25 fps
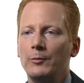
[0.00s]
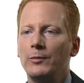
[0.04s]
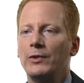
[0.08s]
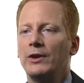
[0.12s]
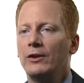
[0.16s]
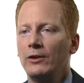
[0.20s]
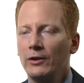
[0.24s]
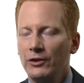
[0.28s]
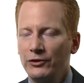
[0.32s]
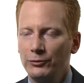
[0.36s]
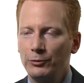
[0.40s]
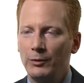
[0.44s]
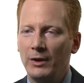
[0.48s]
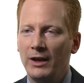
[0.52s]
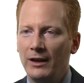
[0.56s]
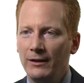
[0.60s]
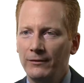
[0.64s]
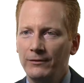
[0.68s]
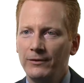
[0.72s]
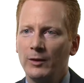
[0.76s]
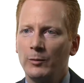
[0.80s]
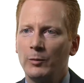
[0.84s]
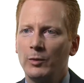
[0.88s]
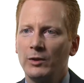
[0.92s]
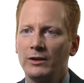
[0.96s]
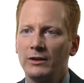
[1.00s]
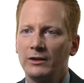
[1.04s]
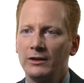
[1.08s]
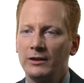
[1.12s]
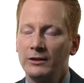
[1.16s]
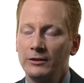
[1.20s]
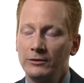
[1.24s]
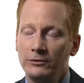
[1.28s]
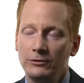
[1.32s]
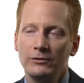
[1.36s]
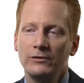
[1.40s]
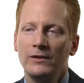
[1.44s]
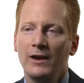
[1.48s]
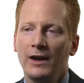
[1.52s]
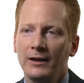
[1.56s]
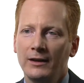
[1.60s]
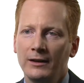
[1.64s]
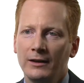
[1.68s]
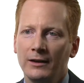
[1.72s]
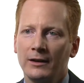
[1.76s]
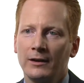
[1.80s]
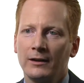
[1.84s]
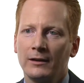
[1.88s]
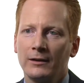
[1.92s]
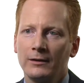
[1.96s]
Because we have the ability to do that
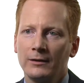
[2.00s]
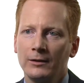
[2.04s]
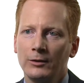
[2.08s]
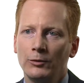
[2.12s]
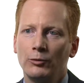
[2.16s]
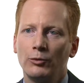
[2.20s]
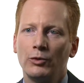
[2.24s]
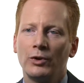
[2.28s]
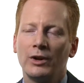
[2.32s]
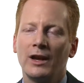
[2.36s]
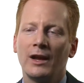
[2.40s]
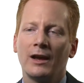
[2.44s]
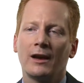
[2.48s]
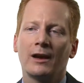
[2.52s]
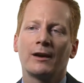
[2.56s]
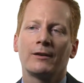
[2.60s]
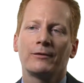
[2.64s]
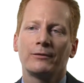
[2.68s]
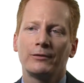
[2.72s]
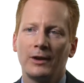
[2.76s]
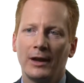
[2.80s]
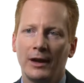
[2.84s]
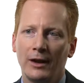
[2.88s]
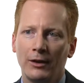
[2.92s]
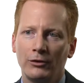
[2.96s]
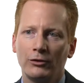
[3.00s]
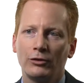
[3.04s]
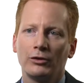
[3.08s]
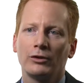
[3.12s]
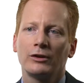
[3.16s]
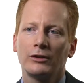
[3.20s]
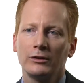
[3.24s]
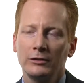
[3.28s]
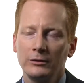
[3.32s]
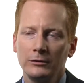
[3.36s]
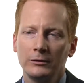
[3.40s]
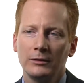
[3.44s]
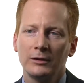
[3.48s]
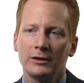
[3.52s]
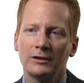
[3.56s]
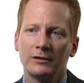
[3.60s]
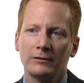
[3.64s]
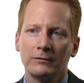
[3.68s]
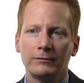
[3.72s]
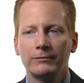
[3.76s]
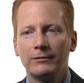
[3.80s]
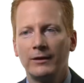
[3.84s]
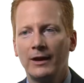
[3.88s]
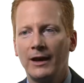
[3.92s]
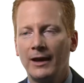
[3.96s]
here, we have now
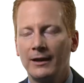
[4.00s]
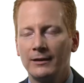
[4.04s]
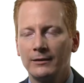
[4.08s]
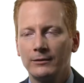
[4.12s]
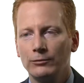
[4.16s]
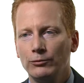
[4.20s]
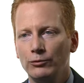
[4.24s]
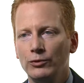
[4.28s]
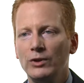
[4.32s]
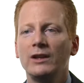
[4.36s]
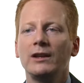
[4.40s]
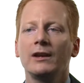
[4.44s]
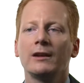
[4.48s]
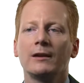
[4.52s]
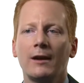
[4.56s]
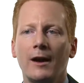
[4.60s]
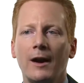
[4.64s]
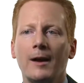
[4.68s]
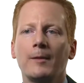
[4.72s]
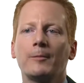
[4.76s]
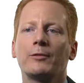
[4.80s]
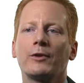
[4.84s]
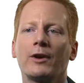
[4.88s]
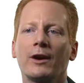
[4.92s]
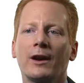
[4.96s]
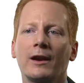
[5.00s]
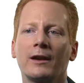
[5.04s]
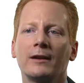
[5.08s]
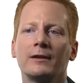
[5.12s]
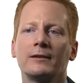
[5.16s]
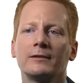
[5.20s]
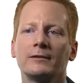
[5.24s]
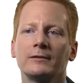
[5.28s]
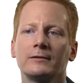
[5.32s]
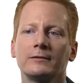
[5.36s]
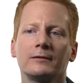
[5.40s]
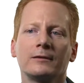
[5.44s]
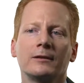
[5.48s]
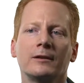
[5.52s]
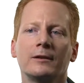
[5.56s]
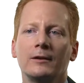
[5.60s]
concluded that we can operate